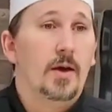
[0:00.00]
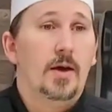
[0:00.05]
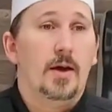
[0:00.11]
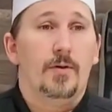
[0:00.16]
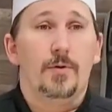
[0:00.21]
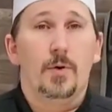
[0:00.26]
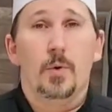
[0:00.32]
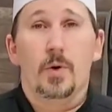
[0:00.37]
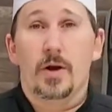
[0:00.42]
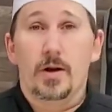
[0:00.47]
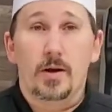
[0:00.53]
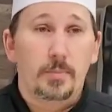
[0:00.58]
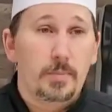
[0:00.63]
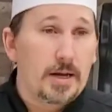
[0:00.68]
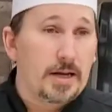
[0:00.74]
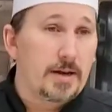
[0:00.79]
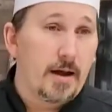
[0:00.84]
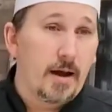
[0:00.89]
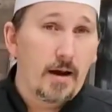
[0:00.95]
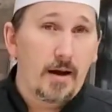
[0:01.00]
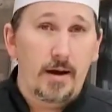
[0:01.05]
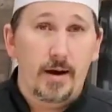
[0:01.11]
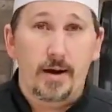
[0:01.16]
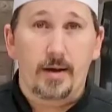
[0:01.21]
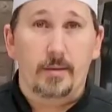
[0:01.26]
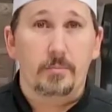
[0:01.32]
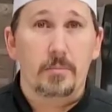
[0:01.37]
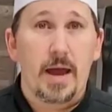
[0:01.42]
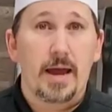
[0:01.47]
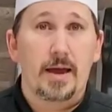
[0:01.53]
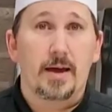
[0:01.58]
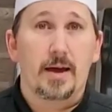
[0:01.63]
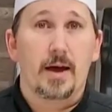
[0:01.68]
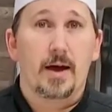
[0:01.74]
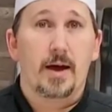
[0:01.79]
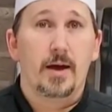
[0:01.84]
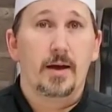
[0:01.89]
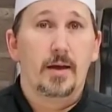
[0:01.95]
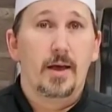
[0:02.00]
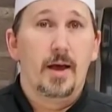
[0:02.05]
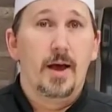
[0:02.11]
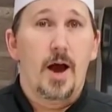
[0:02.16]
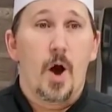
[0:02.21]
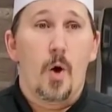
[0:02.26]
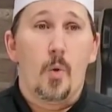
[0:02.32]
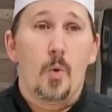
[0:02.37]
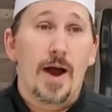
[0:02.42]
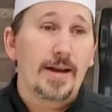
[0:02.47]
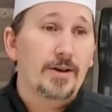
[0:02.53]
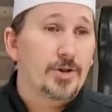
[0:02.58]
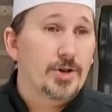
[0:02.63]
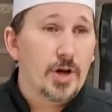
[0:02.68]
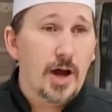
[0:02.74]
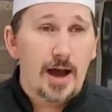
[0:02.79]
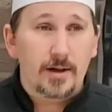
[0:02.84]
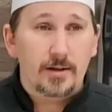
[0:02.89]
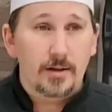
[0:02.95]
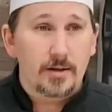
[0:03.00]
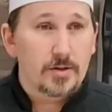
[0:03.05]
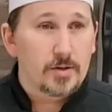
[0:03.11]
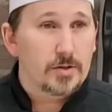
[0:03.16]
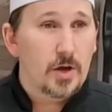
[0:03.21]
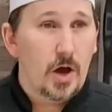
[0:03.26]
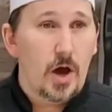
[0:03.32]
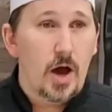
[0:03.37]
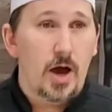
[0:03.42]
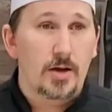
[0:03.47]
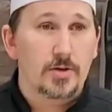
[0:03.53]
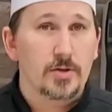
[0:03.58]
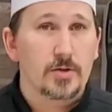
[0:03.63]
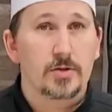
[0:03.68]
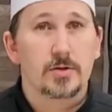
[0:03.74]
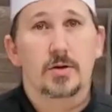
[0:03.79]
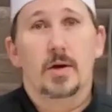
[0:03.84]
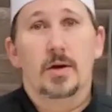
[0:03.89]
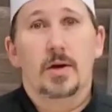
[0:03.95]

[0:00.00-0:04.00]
If you wanted to be daring and make a white chocolate sauce,